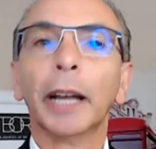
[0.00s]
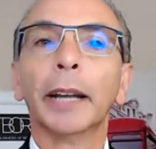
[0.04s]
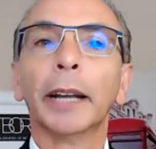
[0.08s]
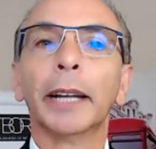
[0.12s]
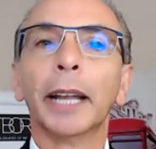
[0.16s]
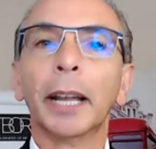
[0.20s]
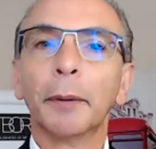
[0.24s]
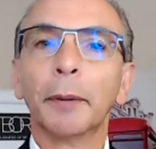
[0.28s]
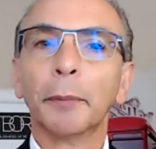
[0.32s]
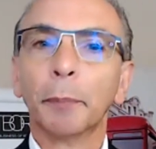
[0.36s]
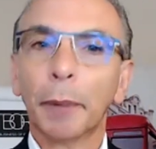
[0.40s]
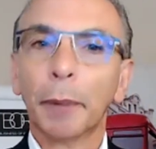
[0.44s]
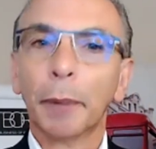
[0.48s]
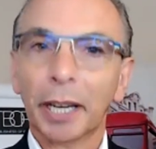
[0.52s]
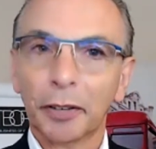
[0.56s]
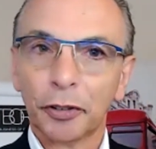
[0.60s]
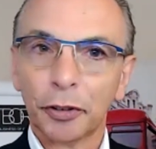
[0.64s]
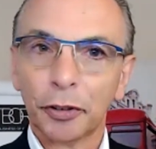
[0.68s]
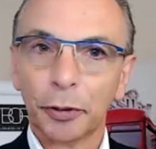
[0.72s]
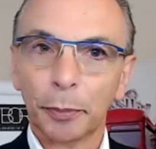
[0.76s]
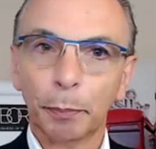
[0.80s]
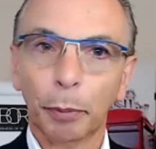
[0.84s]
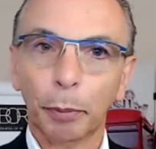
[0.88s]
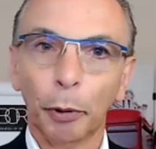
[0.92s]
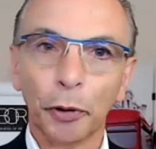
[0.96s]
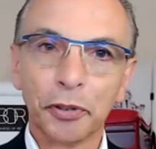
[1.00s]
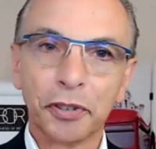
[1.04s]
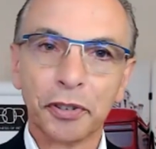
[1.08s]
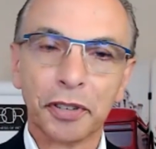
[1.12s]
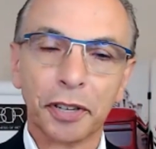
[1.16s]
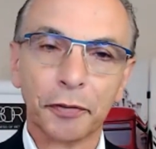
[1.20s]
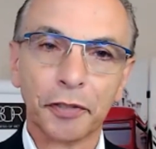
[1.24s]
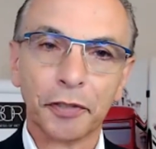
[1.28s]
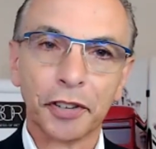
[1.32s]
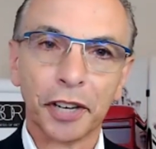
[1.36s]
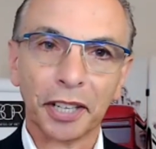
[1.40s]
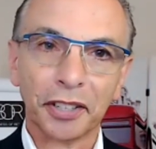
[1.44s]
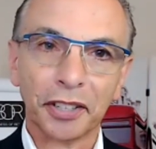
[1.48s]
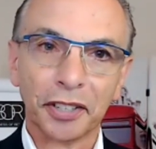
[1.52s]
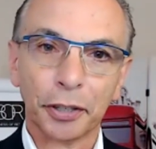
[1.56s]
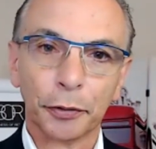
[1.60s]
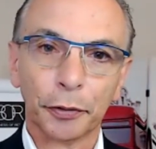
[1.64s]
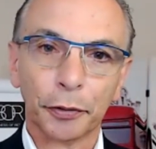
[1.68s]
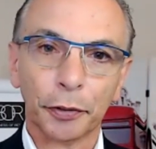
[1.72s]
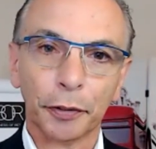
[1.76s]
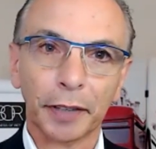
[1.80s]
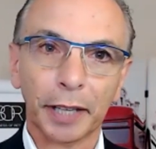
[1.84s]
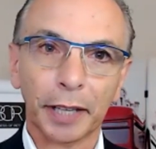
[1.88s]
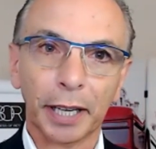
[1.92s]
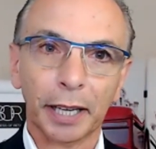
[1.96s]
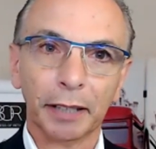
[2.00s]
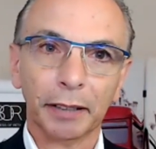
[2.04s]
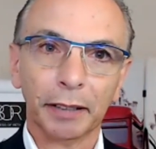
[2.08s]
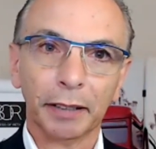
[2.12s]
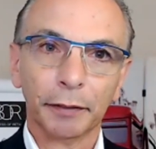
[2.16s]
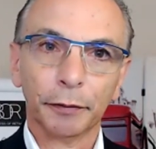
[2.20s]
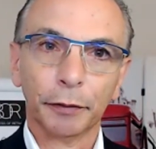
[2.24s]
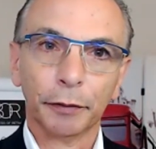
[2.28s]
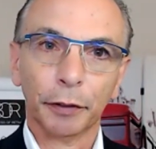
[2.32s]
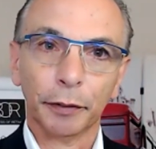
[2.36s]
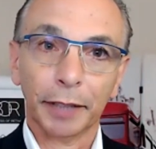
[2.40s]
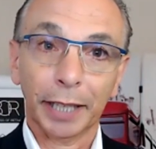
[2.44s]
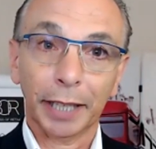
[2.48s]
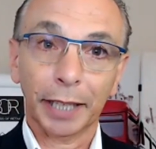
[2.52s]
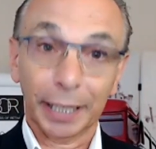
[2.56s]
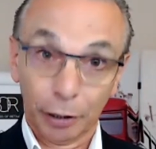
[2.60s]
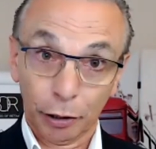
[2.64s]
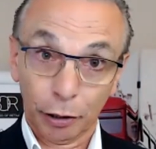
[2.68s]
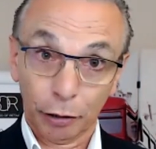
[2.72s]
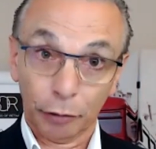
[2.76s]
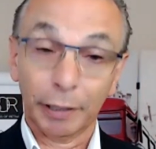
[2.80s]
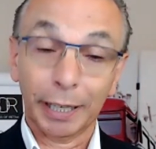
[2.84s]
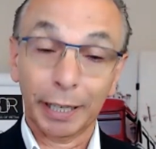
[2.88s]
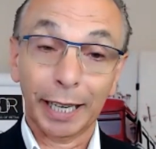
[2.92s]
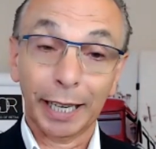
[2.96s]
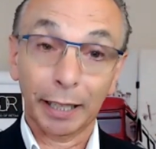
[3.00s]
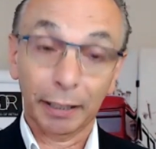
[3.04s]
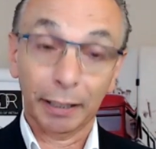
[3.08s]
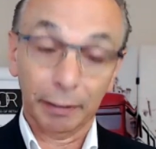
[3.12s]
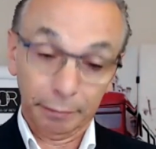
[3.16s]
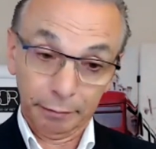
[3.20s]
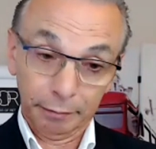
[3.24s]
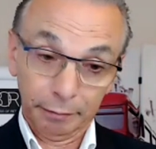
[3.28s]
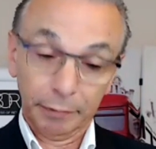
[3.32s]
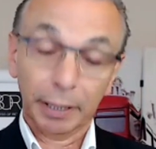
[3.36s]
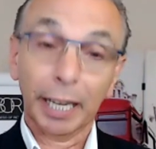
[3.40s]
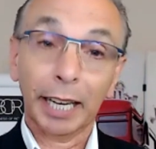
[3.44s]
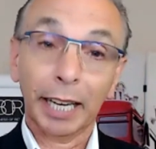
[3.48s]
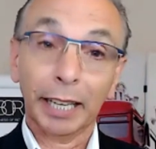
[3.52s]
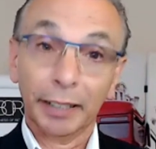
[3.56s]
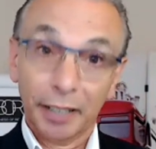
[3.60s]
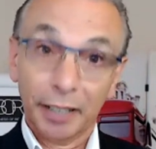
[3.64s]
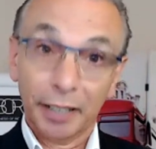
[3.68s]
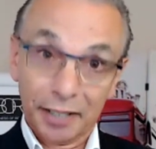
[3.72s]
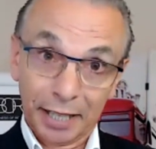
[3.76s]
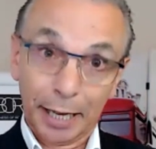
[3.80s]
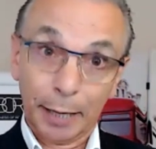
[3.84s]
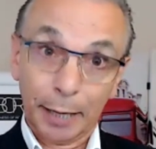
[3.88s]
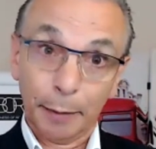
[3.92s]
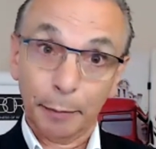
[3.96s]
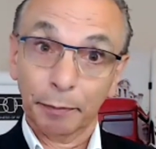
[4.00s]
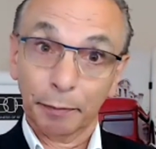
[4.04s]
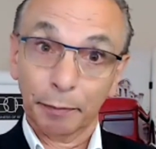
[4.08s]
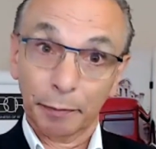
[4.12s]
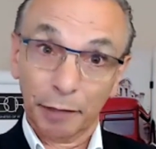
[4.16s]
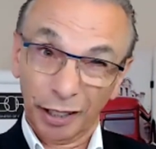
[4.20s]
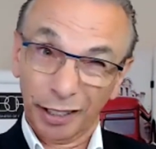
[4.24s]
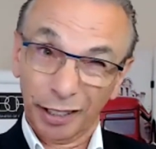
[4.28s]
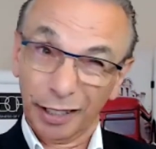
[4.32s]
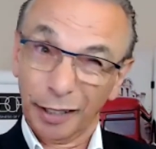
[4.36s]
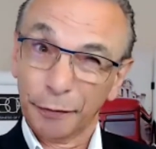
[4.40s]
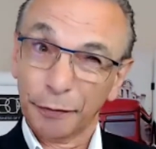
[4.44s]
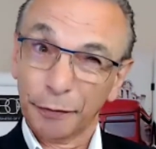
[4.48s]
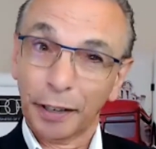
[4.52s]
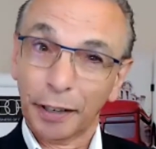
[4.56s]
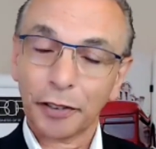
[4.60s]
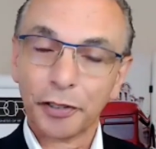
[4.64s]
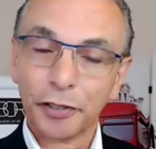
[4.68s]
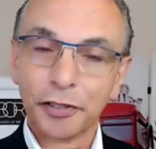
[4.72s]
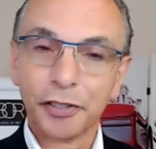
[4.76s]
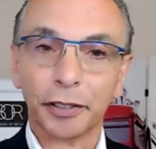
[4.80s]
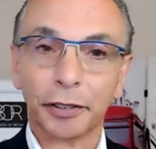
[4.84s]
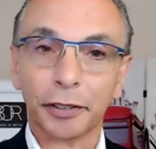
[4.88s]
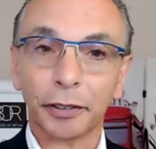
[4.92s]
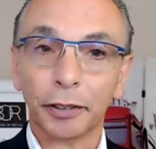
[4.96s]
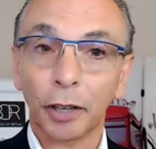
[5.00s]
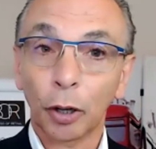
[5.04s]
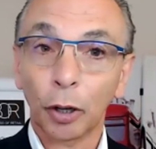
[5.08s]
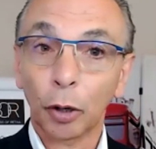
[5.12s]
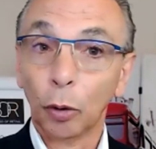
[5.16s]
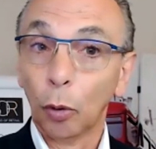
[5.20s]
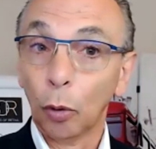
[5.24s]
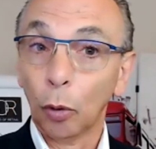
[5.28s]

and then make some positive changes for their career in the same kind of function,